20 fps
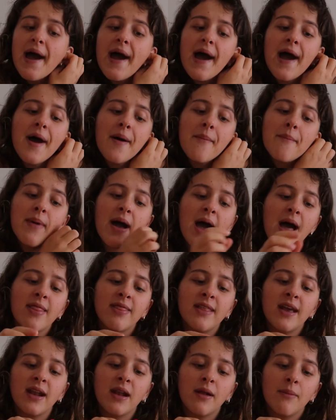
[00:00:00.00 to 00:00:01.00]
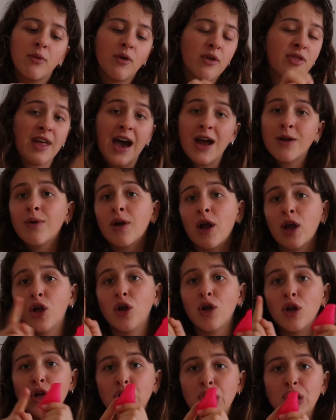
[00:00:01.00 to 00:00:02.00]
and then with that one I
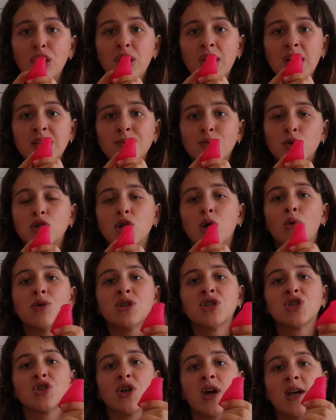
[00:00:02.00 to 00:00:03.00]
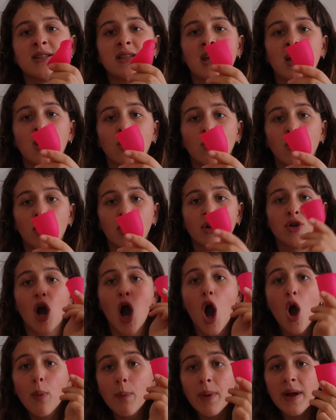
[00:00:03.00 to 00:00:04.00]
couldn't do this because I was stressed that it wouldn't
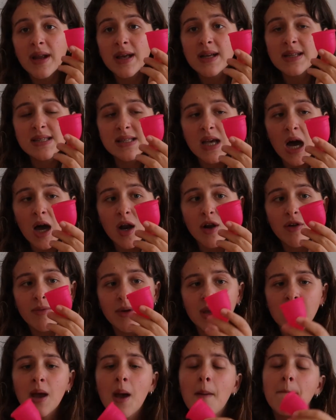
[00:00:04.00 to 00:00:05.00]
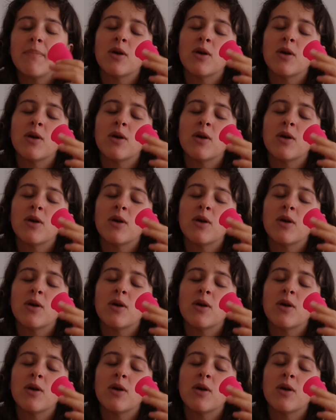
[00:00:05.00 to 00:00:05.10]
open inside of me,